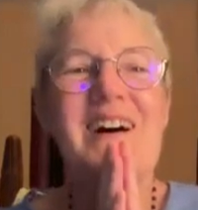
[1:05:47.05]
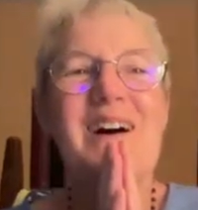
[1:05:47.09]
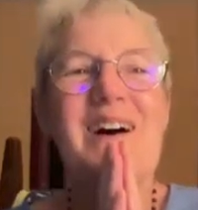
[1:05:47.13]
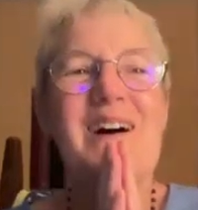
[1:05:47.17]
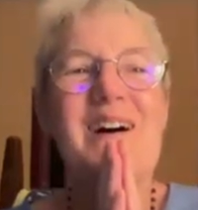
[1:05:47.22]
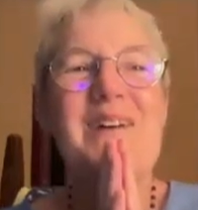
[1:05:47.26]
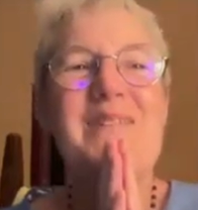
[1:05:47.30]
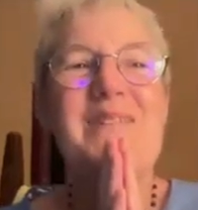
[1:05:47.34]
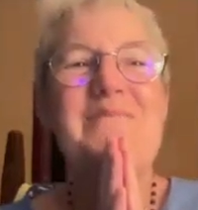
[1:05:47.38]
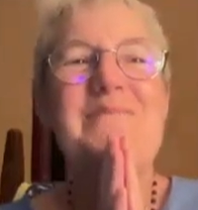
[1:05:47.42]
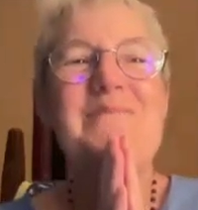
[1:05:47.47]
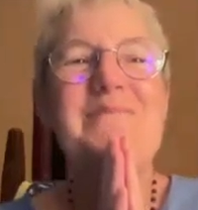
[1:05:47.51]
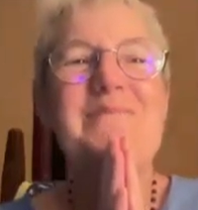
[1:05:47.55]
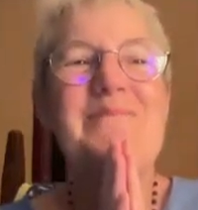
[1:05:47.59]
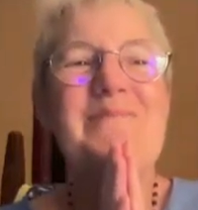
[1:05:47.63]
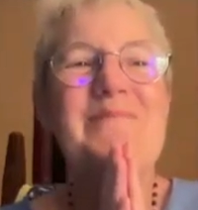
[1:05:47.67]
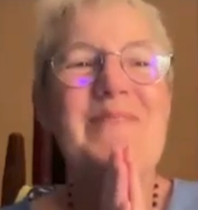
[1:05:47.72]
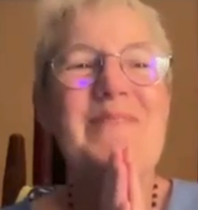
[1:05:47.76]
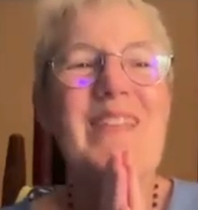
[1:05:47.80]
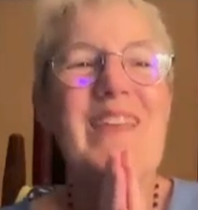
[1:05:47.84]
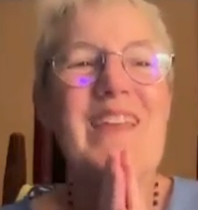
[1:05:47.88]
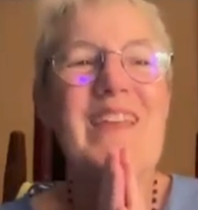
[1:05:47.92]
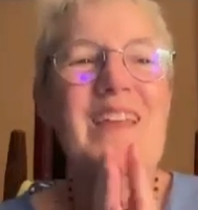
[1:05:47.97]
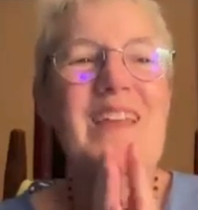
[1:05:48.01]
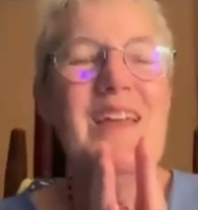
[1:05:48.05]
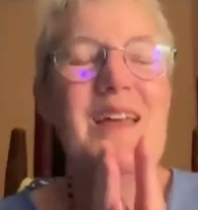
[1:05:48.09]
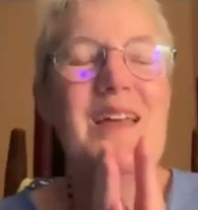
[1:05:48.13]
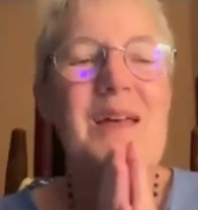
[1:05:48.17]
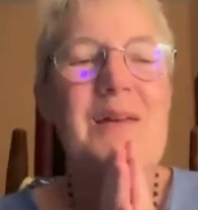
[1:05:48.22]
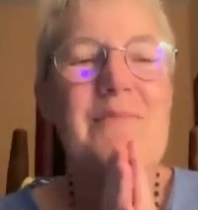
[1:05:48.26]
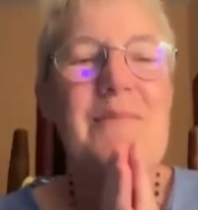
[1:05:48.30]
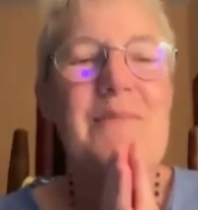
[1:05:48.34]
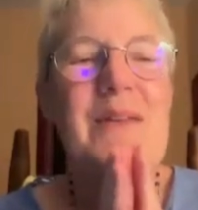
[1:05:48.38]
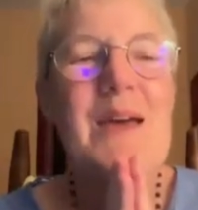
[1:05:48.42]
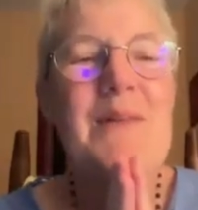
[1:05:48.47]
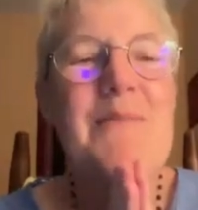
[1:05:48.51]

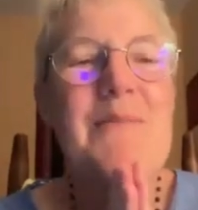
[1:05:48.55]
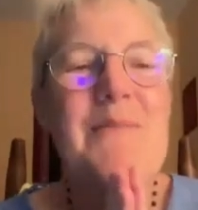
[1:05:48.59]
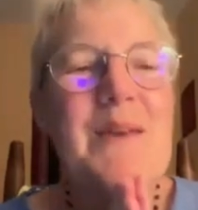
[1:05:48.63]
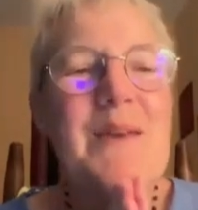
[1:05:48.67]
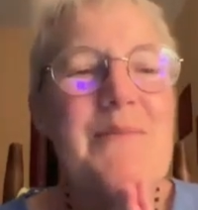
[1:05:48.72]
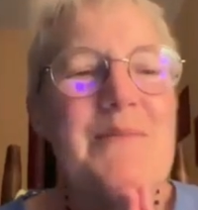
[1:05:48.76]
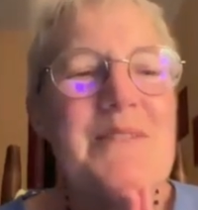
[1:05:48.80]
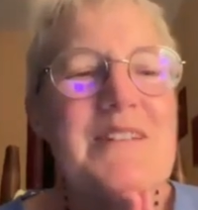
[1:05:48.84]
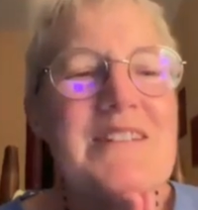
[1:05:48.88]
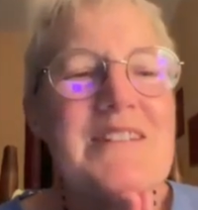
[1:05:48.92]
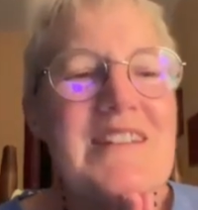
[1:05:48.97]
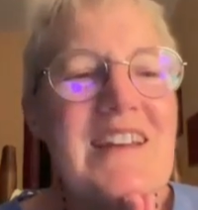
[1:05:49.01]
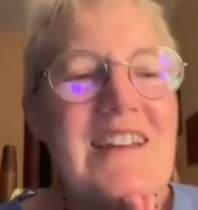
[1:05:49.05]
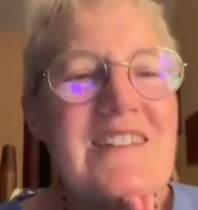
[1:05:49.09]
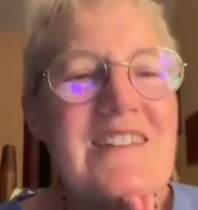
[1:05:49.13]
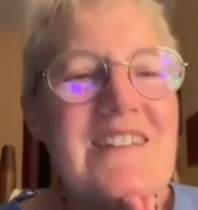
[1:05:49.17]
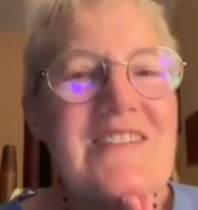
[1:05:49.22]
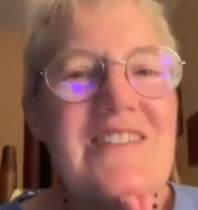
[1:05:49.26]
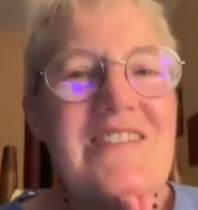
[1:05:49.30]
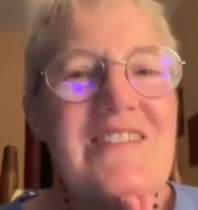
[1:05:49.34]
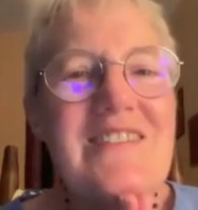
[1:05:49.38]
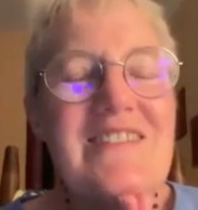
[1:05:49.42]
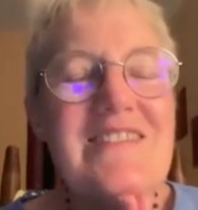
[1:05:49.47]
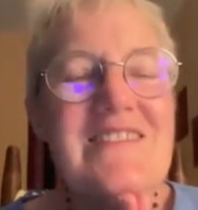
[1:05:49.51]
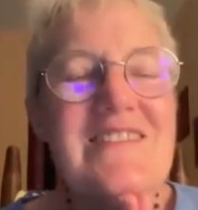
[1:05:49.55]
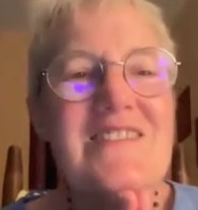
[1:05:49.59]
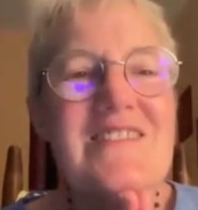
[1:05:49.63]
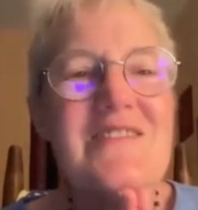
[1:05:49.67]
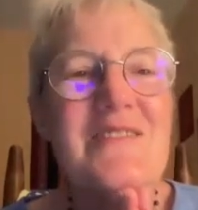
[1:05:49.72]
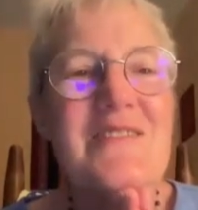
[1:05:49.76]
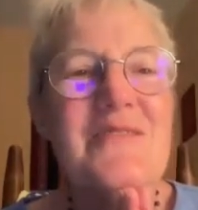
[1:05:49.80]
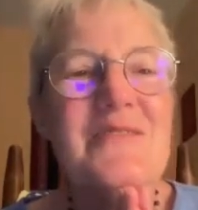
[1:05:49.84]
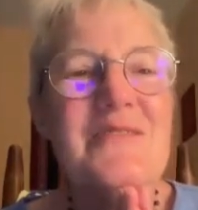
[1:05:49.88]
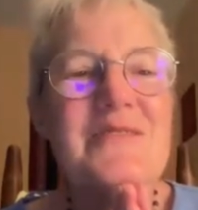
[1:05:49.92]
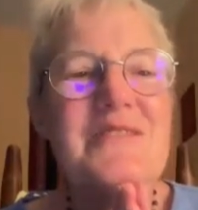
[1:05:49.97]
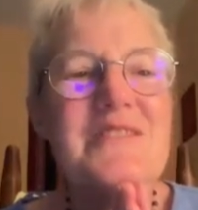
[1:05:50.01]
May I be a protector to
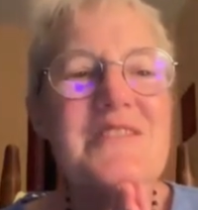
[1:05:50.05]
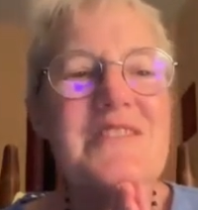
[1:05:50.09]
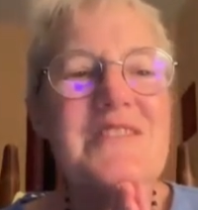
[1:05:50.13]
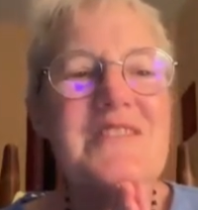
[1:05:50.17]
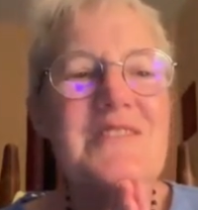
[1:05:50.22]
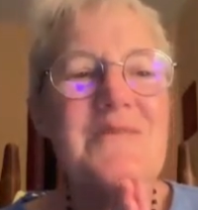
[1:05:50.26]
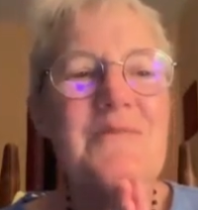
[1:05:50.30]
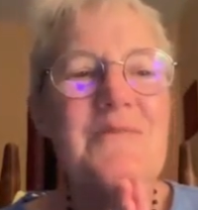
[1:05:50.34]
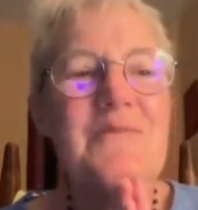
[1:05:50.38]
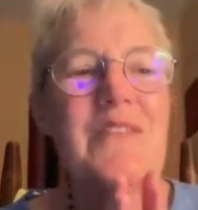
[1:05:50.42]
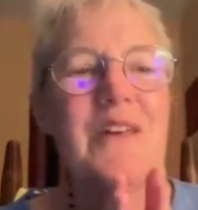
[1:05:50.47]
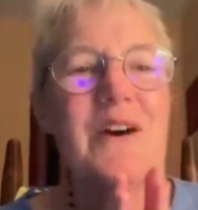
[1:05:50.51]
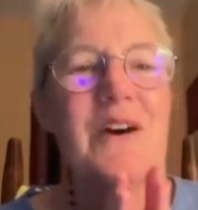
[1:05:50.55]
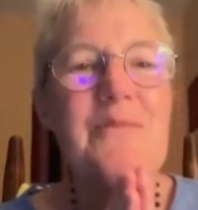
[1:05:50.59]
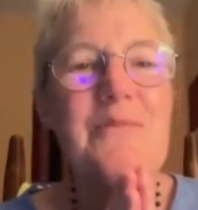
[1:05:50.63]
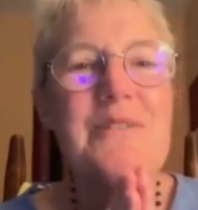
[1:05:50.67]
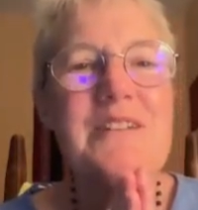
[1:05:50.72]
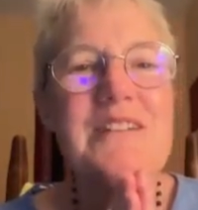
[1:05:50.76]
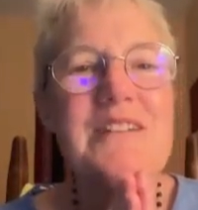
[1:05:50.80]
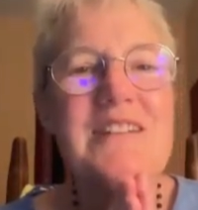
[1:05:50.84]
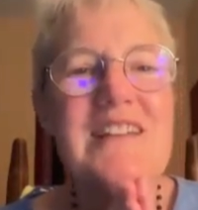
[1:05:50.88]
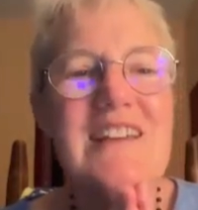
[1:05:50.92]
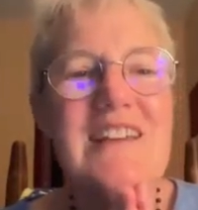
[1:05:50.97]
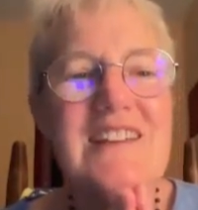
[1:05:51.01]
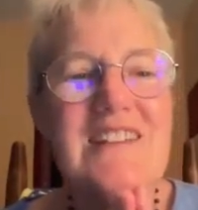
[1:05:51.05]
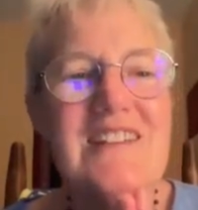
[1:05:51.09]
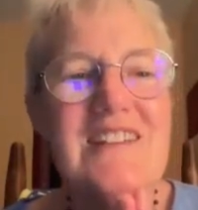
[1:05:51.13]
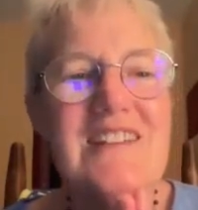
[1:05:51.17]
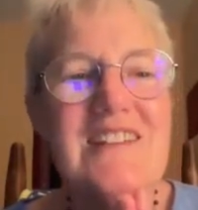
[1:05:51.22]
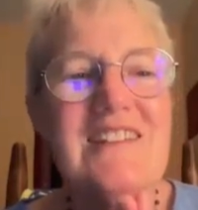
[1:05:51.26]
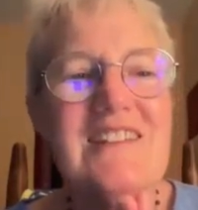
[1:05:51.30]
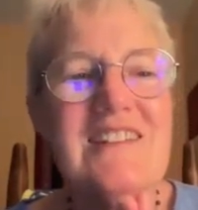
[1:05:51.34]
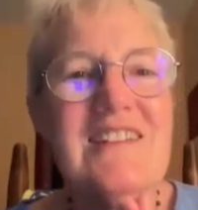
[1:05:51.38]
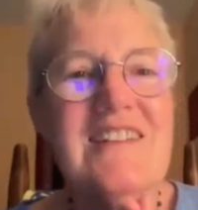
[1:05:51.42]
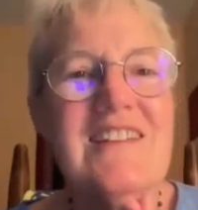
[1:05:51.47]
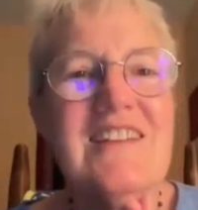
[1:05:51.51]
those without
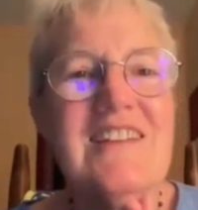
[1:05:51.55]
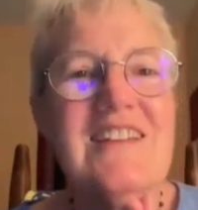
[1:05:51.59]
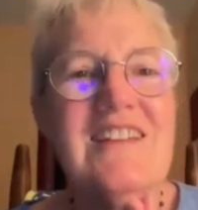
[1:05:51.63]
protection,